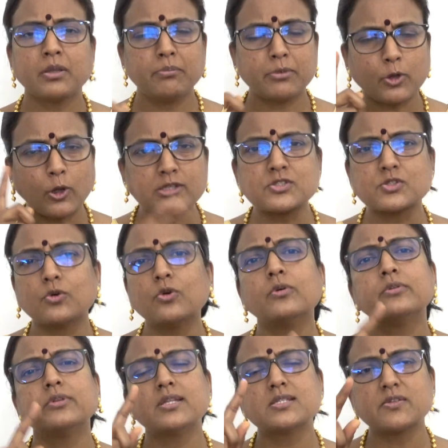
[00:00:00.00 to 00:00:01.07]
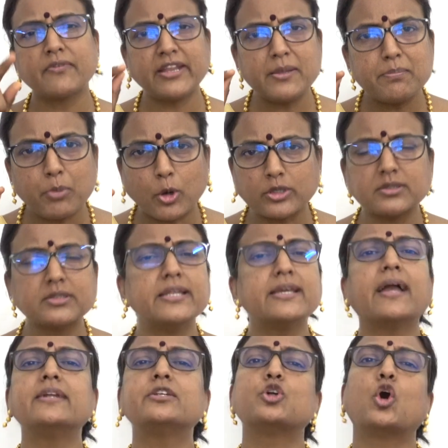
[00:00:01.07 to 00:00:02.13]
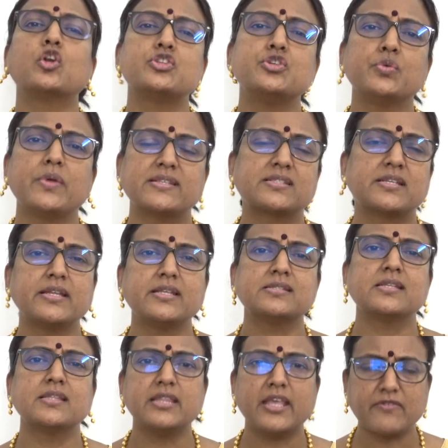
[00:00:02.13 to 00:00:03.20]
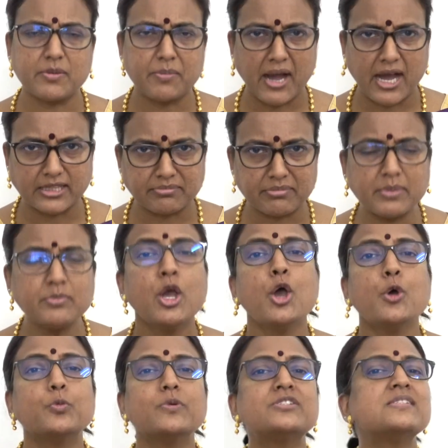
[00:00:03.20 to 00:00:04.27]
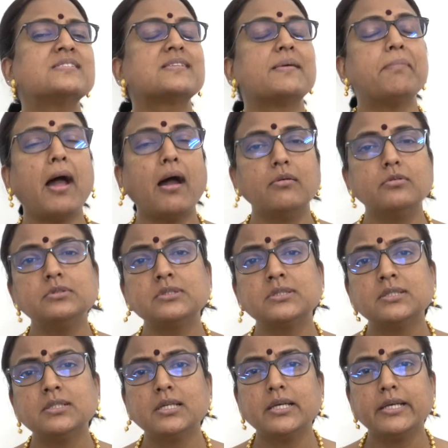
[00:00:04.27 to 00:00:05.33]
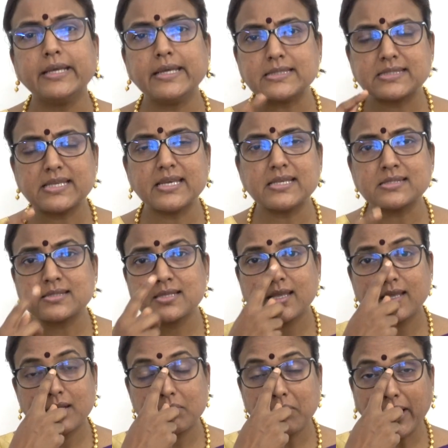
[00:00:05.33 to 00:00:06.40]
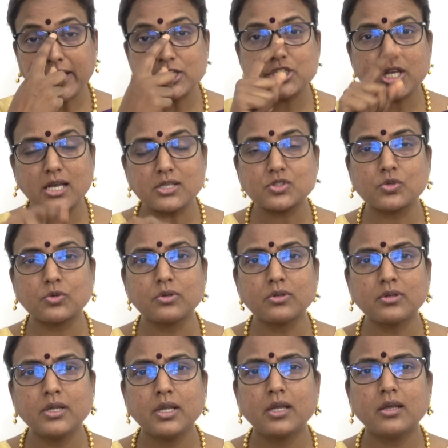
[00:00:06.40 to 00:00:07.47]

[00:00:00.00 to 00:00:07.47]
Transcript: But also, this is a very important thing I taught you yesterday in Devi Mahatmyam, which is about, it says, Mahishasur,